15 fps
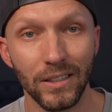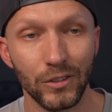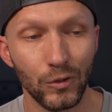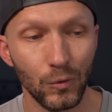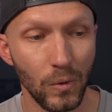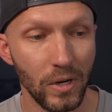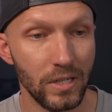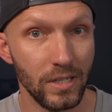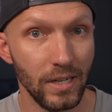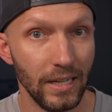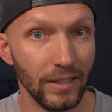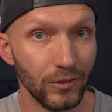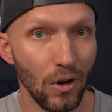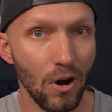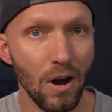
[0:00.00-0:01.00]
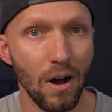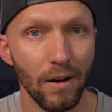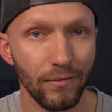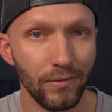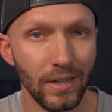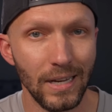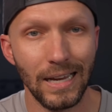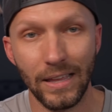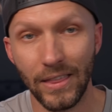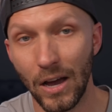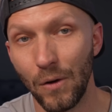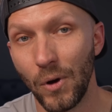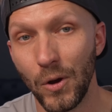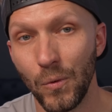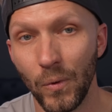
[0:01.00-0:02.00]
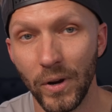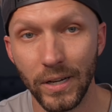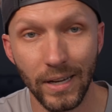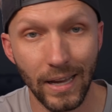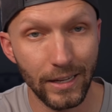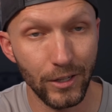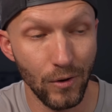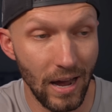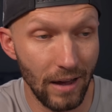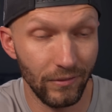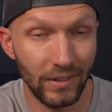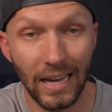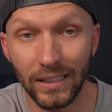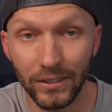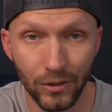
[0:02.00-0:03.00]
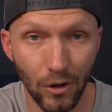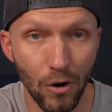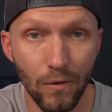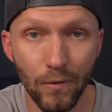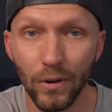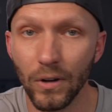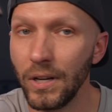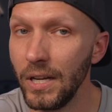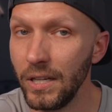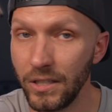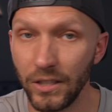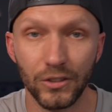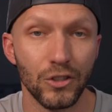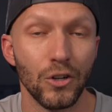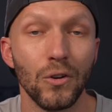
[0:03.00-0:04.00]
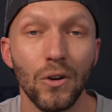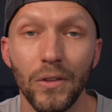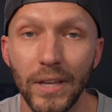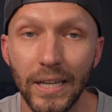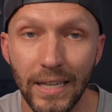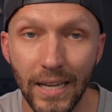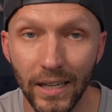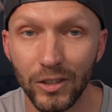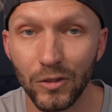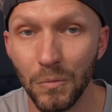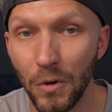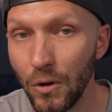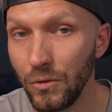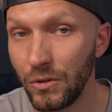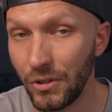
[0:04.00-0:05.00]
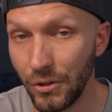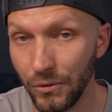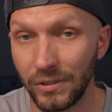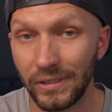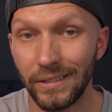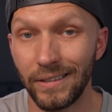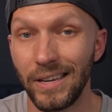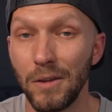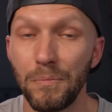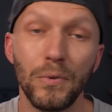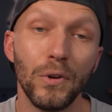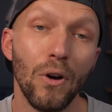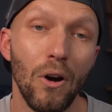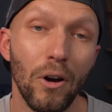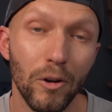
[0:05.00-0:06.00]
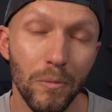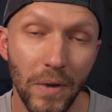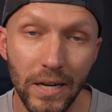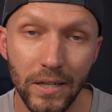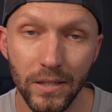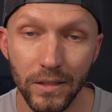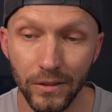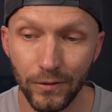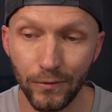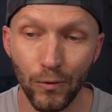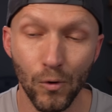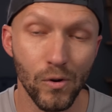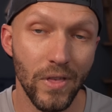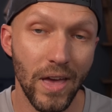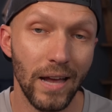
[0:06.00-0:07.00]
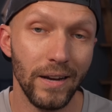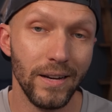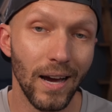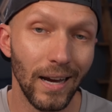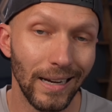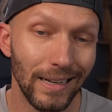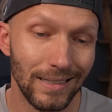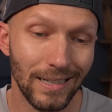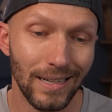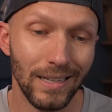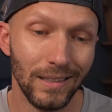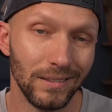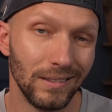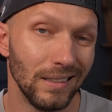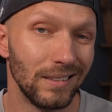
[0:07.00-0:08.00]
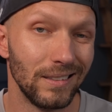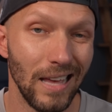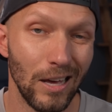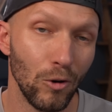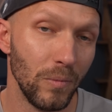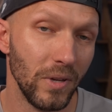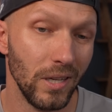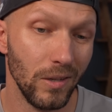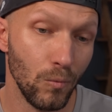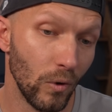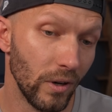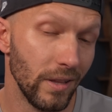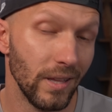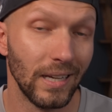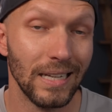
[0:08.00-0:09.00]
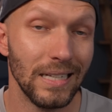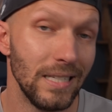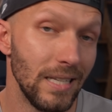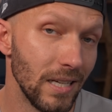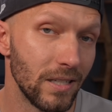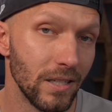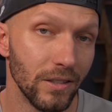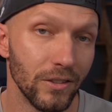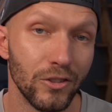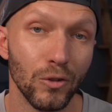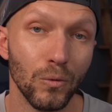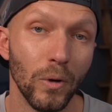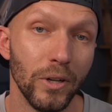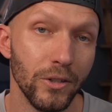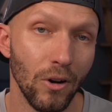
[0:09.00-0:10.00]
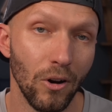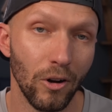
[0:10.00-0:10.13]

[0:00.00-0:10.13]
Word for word: the switch is off. That way, when you have guests over, just turn on the guest mode to skip your automations for that night, since that'll be one of the conditions to run your